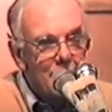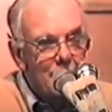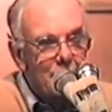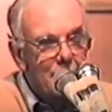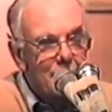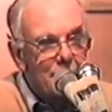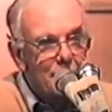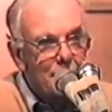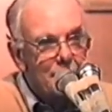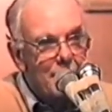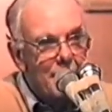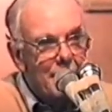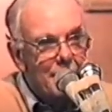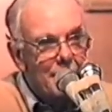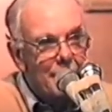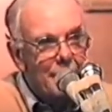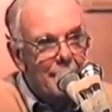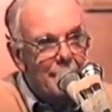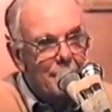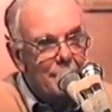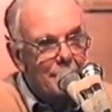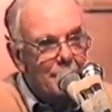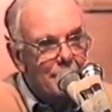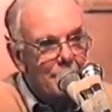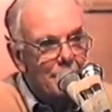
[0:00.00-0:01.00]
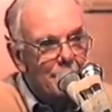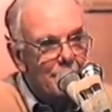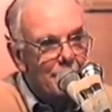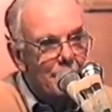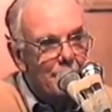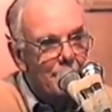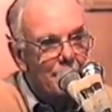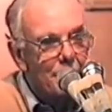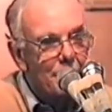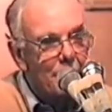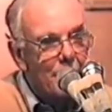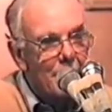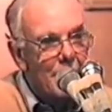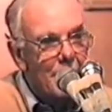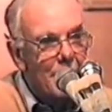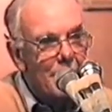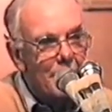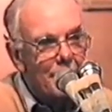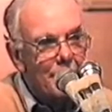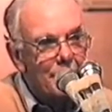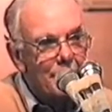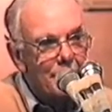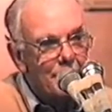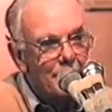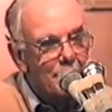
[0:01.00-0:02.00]
In spite of having sort of a full
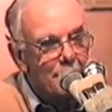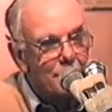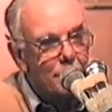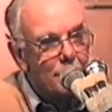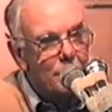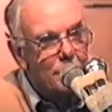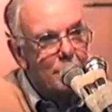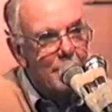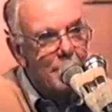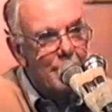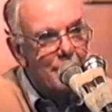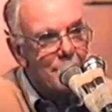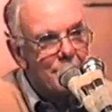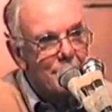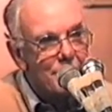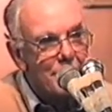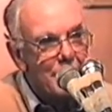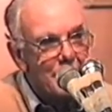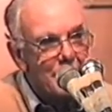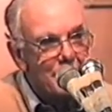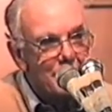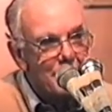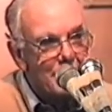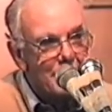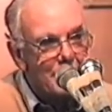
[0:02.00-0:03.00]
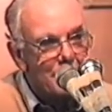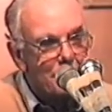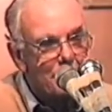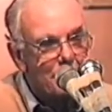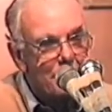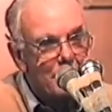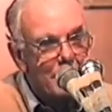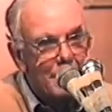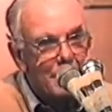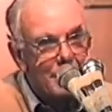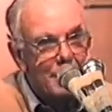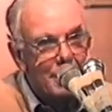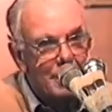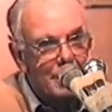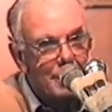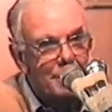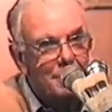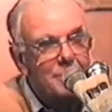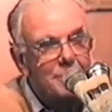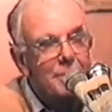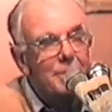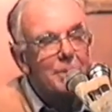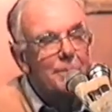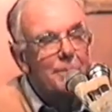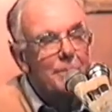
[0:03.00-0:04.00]
harness on, pulled out as tight as I could pull it, I
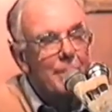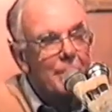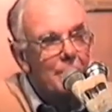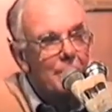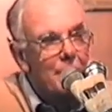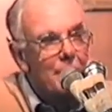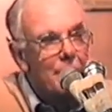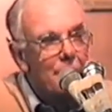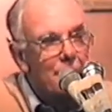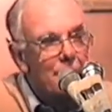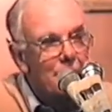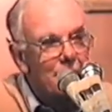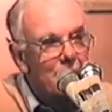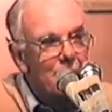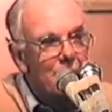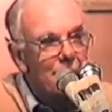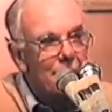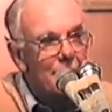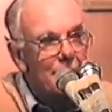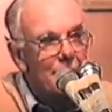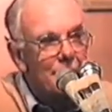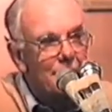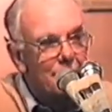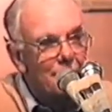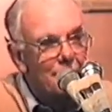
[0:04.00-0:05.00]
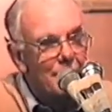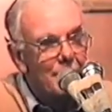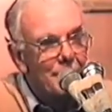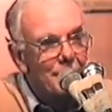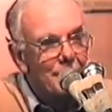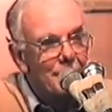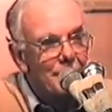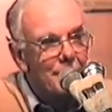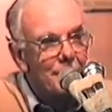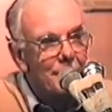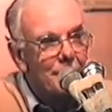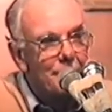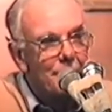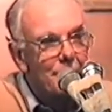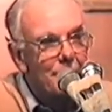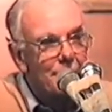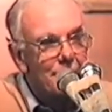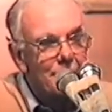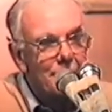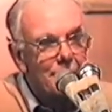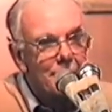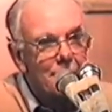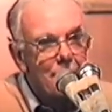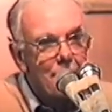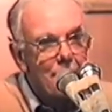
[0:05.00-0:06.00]
just about knocked myself out twice on the roof.
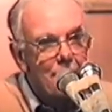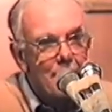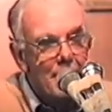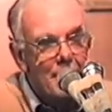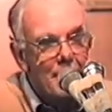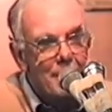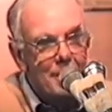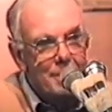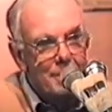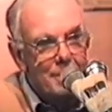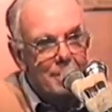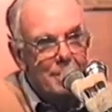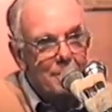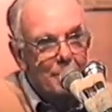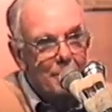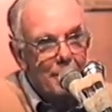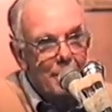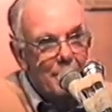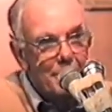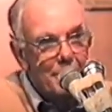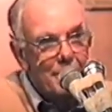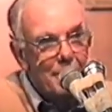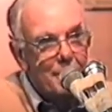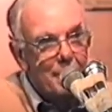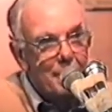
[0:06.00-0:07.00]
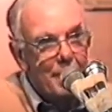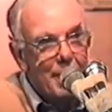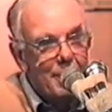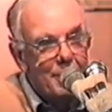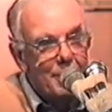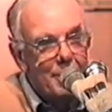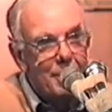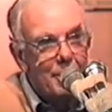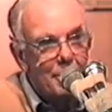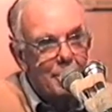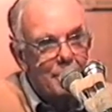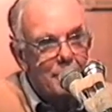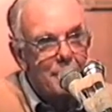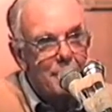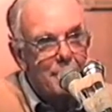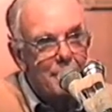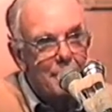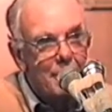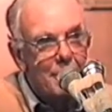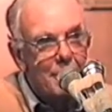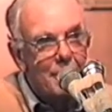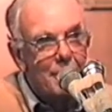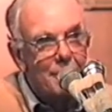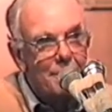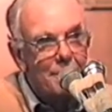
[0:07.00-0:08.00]
And the bloke in the back knocked the
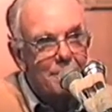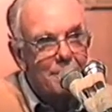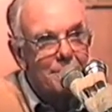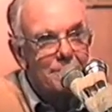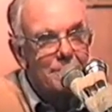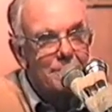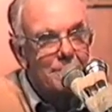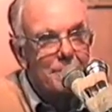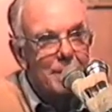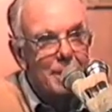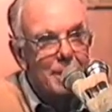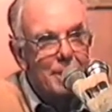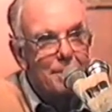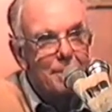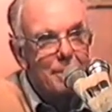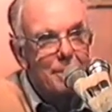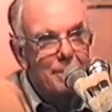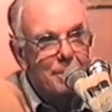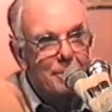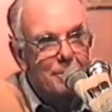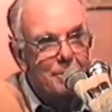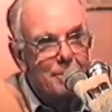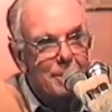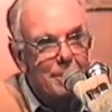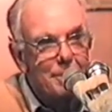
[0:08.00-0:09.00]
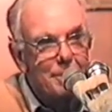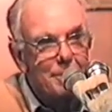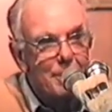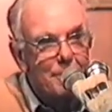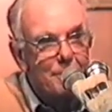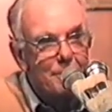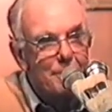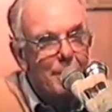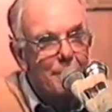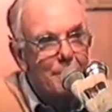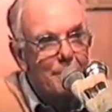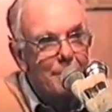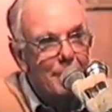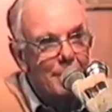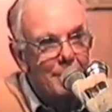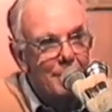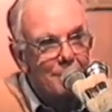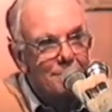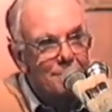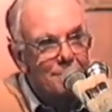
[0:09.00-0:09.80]
trimming off, so I suppose it must have been bumpy.